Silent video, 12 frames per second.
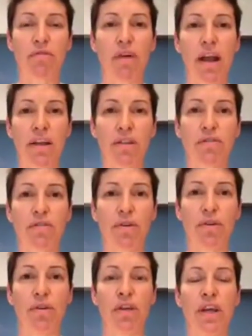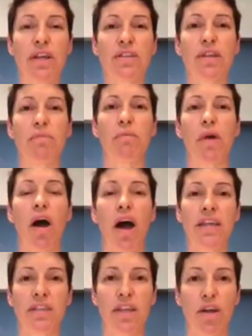run it through some
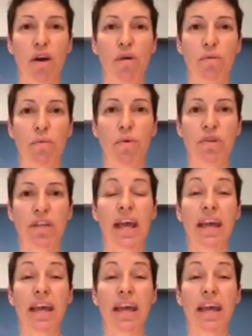icy cold water